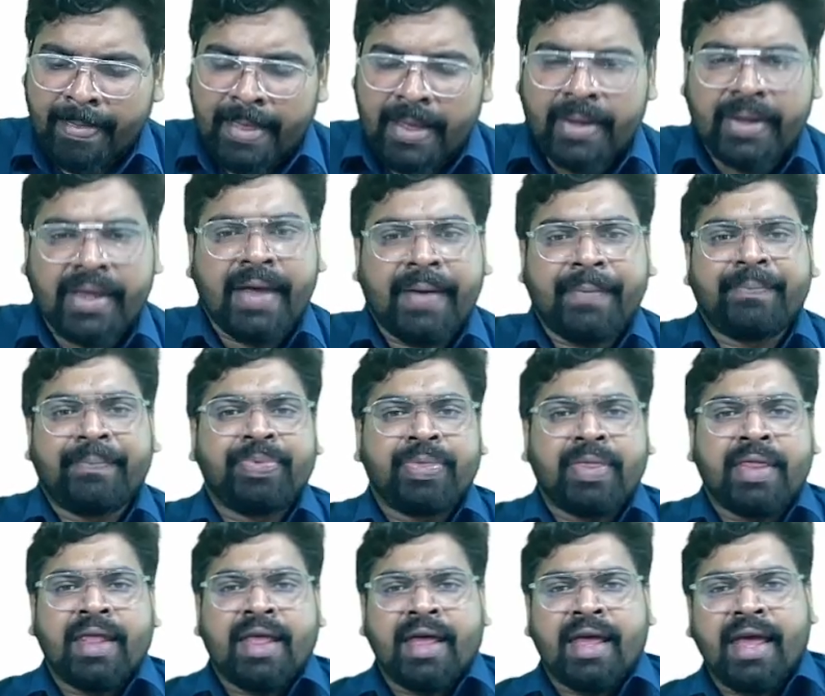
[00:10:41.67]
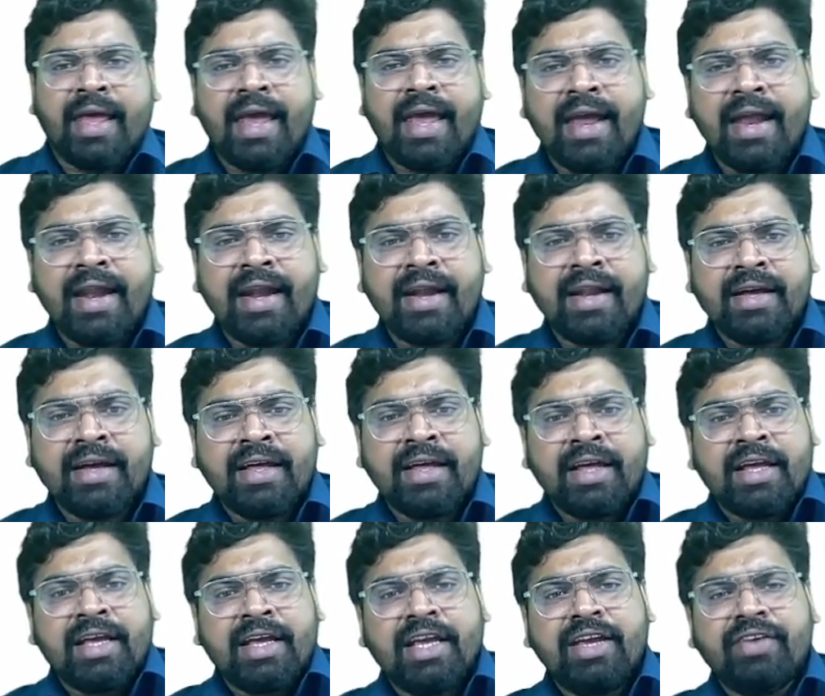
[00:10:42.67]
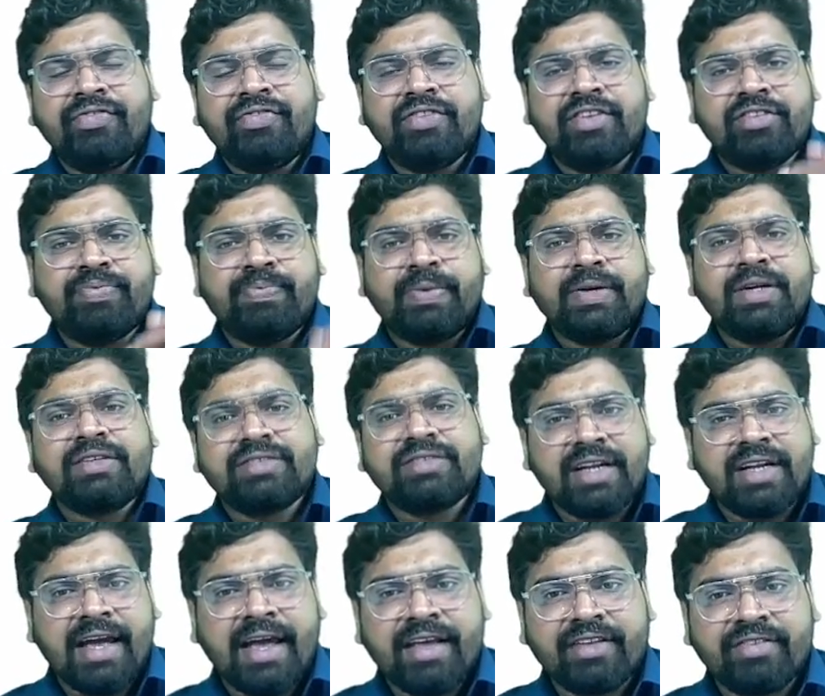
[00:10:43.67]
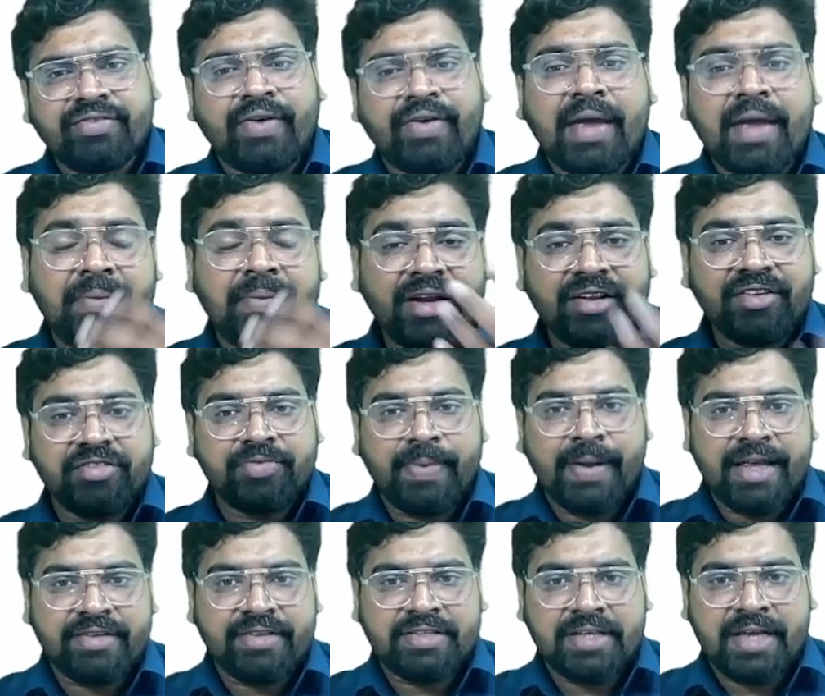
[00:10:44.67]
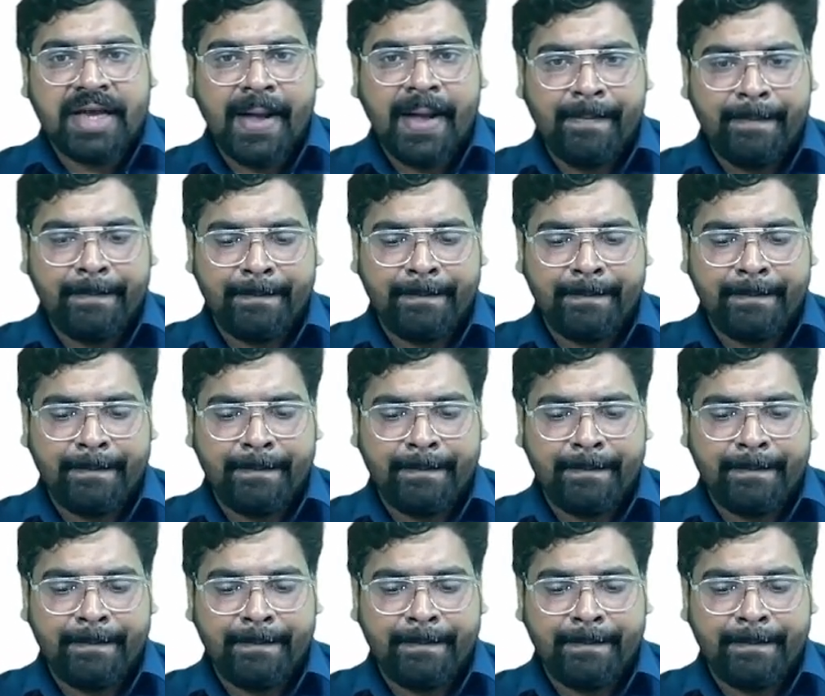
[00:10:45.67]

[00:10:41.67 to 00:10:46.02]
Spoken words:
Okay, and if this person has fibrodysplasia,